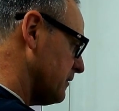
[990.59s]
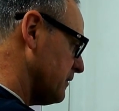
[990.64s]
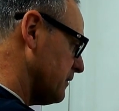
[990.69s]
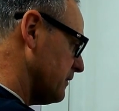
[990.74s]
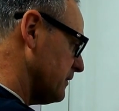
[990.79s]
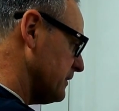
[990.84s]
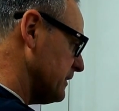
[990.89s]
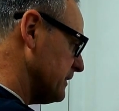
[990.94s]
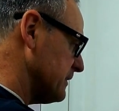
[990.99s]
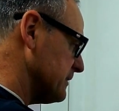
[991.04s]

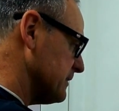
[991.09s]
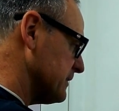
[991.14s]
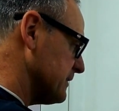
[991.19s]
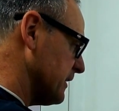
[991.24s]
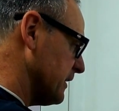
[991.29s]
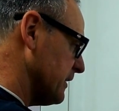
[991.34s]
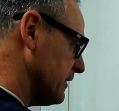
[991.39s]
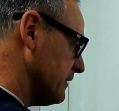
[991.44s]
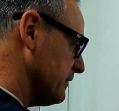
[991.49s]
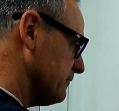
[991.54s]
at the end of the
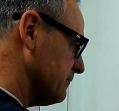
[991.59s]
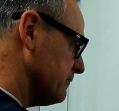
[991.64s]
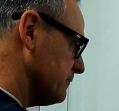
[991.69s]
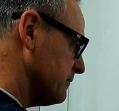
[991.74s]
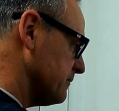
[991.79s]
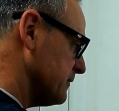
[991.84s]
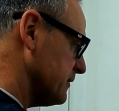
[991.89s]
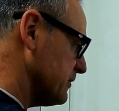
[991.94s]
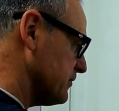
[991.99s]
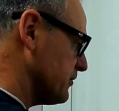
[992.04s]
day
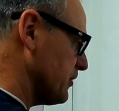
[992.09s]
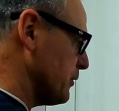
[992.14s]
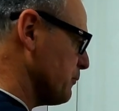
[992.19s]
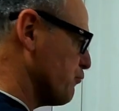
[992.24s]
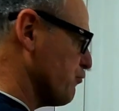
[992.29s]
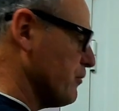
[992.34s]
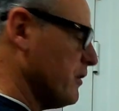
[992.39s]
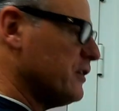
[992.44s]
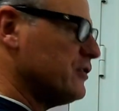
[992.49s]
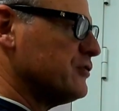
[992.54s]
there's no
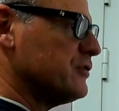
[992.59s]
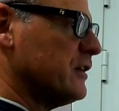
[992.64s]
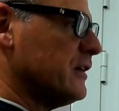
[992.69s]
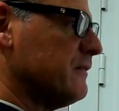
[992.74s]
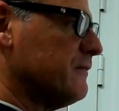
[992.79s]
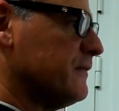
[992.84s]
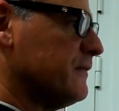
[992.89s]
pressure.